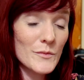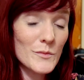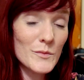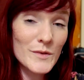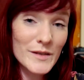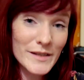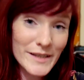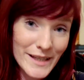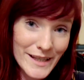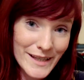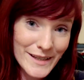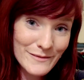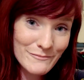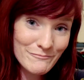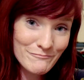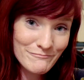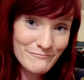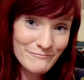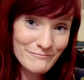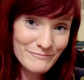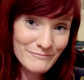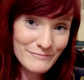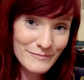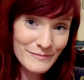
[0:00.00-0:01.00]
working
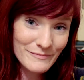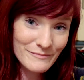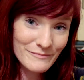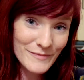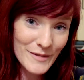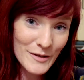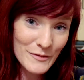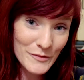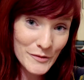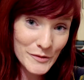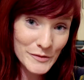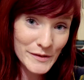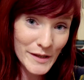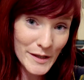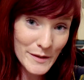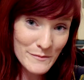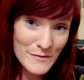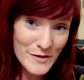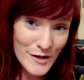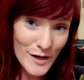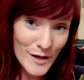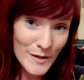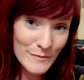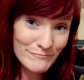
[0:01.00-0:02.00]
a full-time
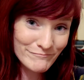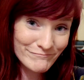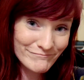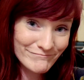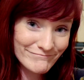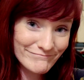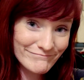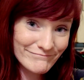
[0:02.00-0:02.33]
job,